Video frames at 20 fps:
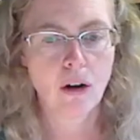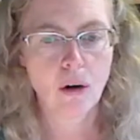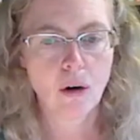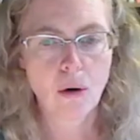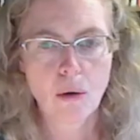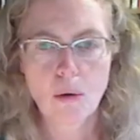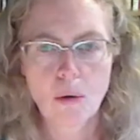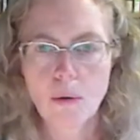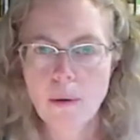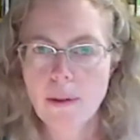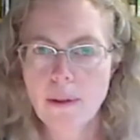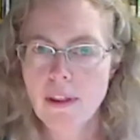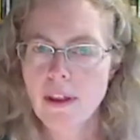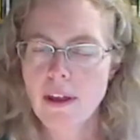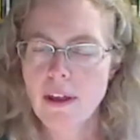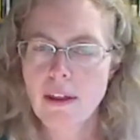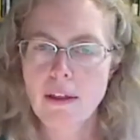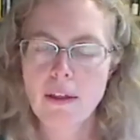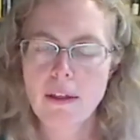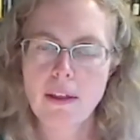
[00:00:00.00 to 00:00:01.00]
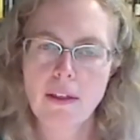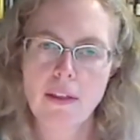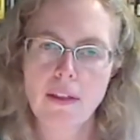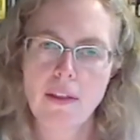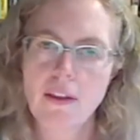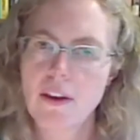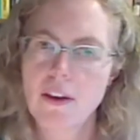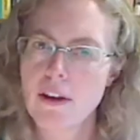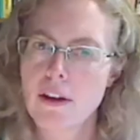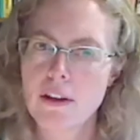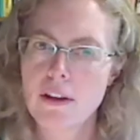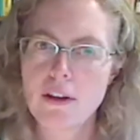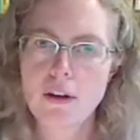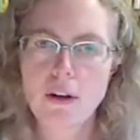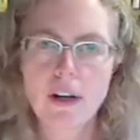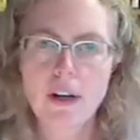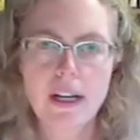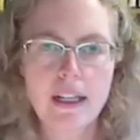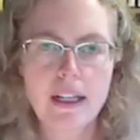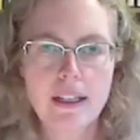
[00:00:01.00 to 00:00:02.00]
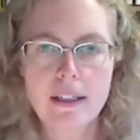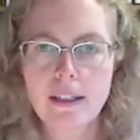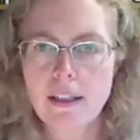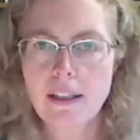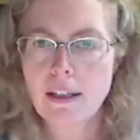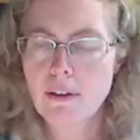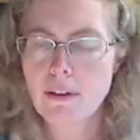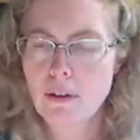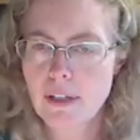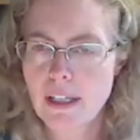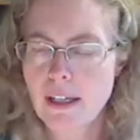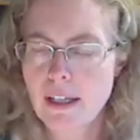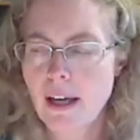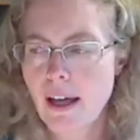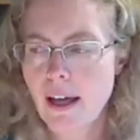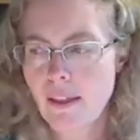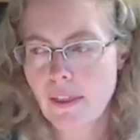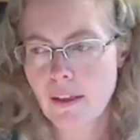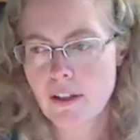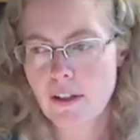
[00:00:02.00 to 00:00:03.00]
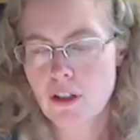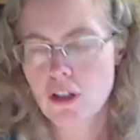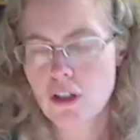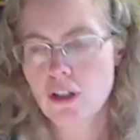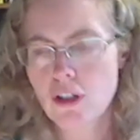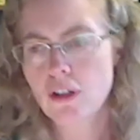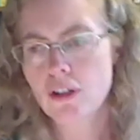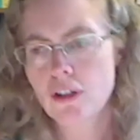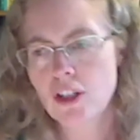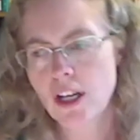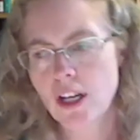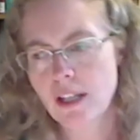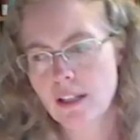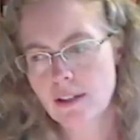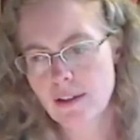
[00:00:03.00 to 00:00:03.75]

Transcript: Oh, the Ukrainian Greek Catholic Church and